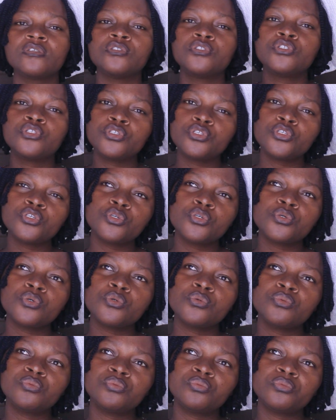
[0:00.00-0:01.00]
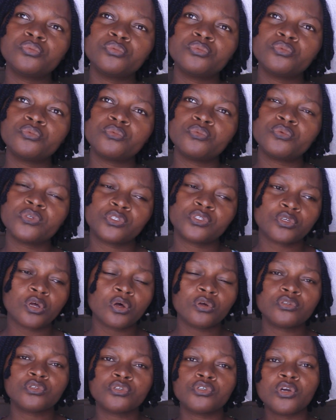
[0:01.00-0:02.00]
Do you
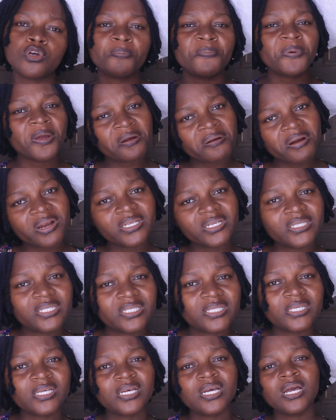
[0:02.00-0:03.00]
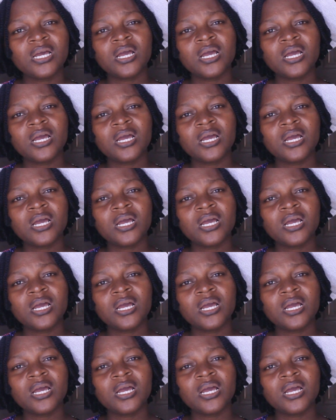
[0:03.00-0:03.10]
resort to your parents?